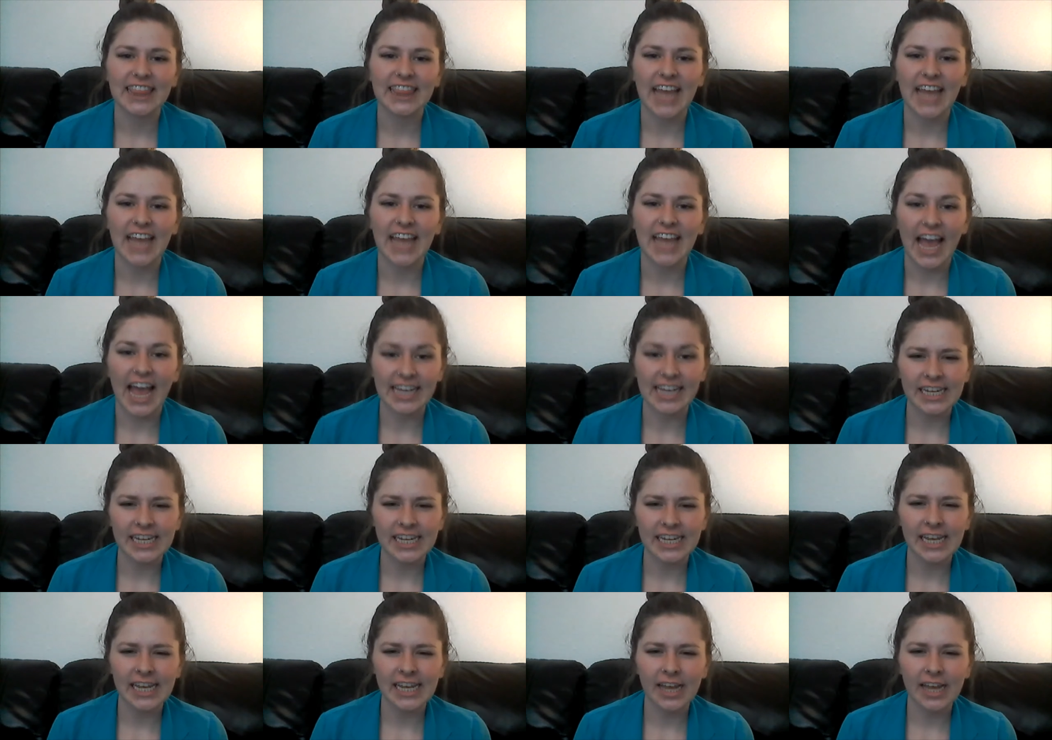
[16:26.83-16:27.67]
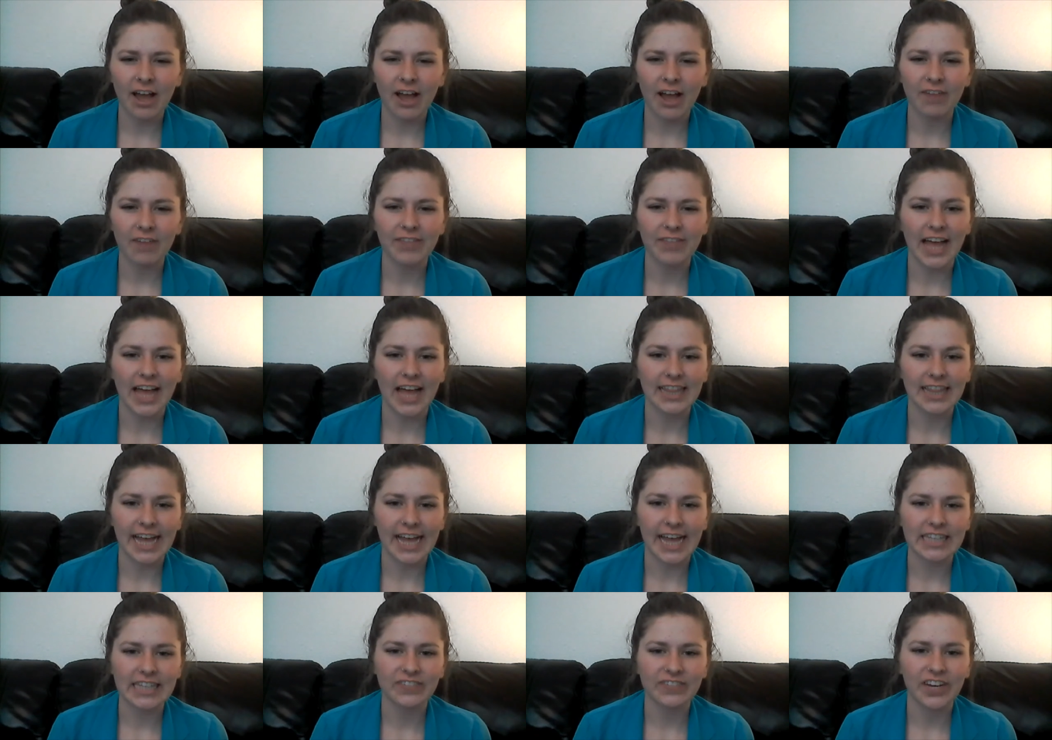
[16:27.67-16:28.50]
the ending of that
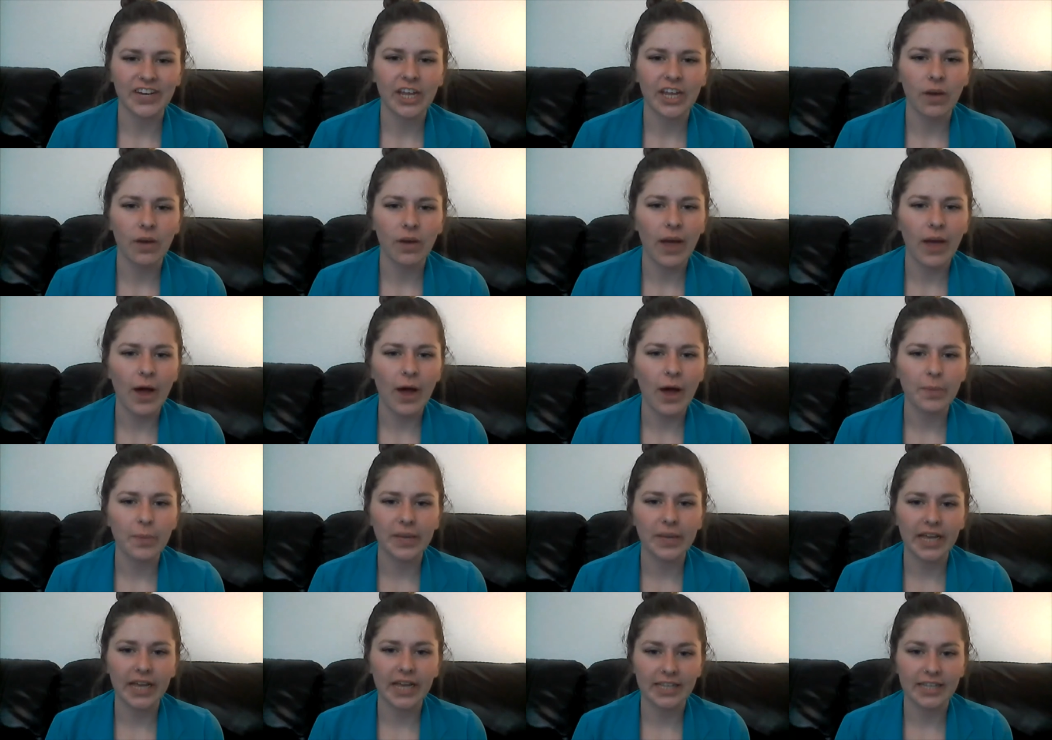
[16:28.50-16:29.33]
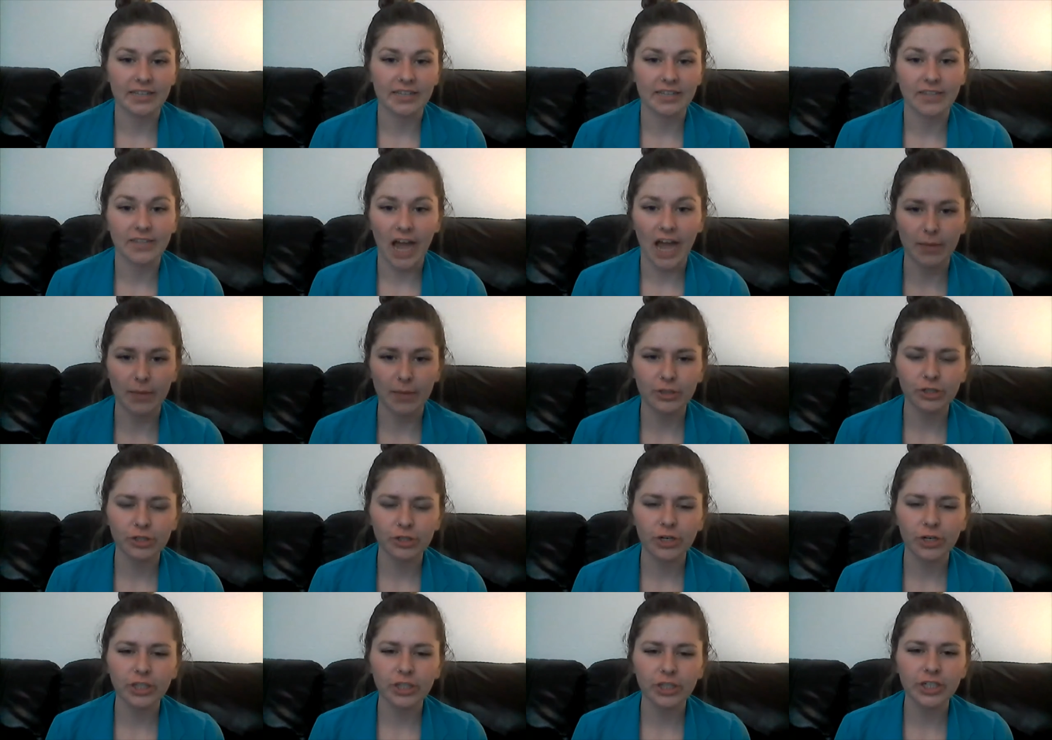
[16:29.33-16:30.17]
last video out because of time
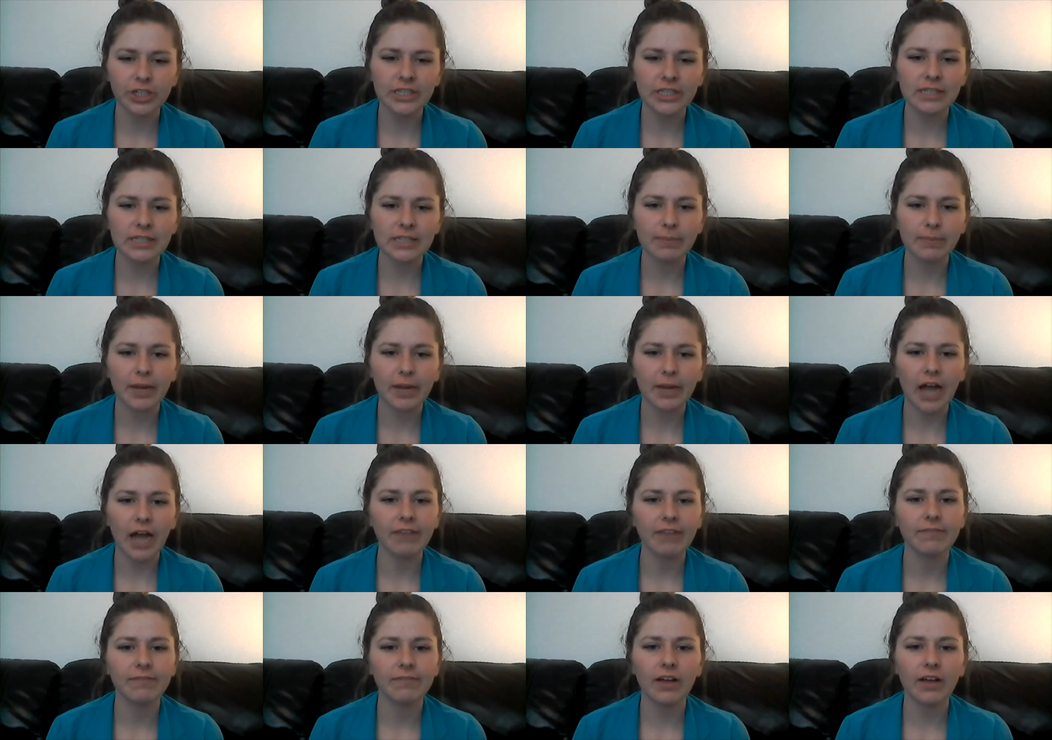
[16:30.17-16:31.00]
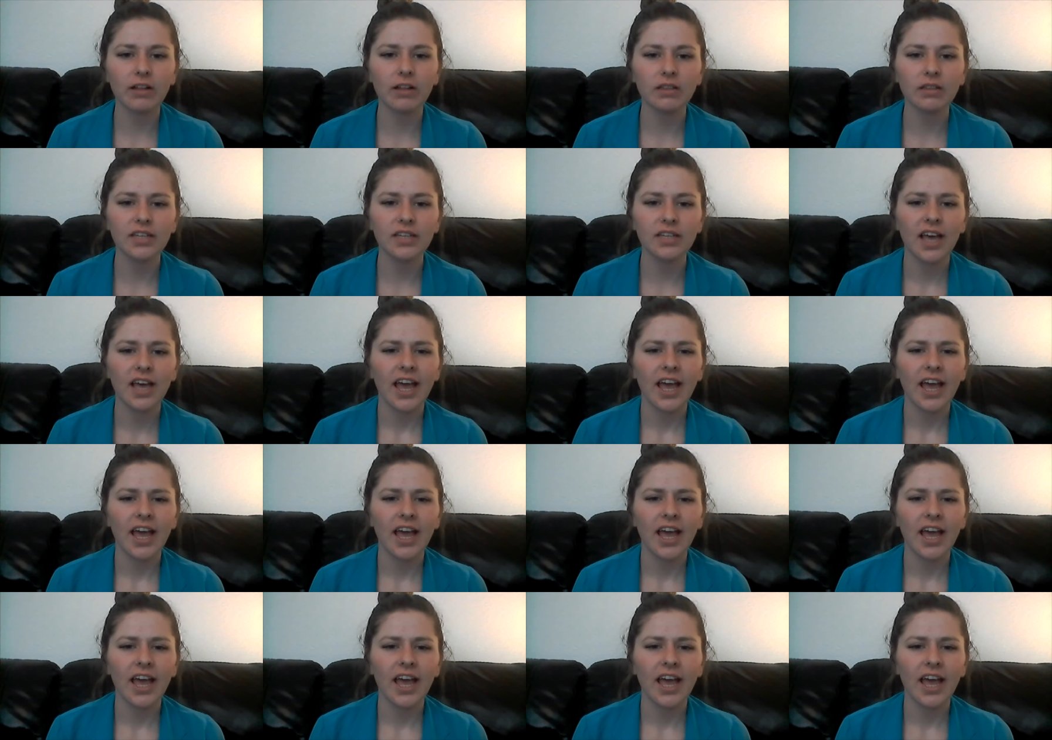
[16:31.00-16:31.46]
restrictions, but I felt